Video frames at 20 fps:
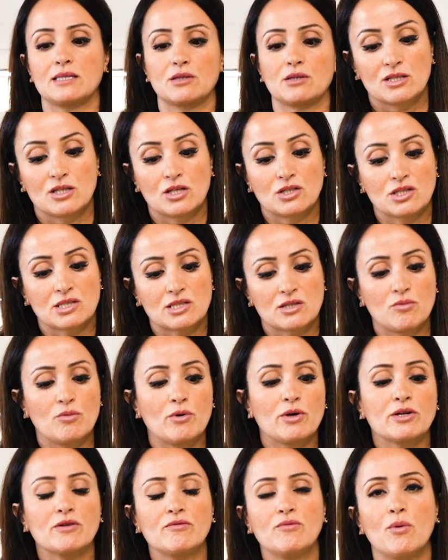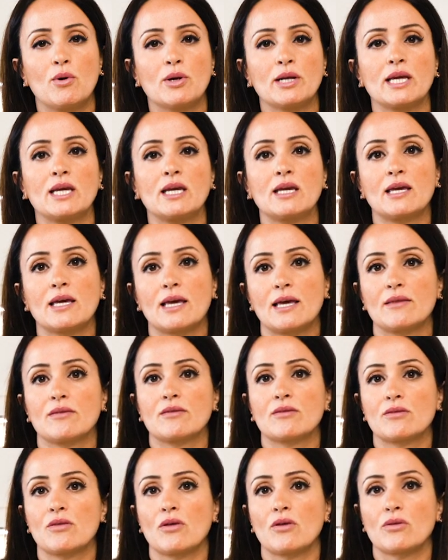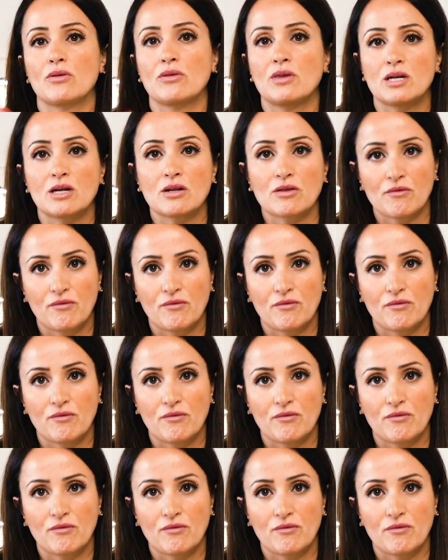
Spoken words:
So just a word of warning, the thinner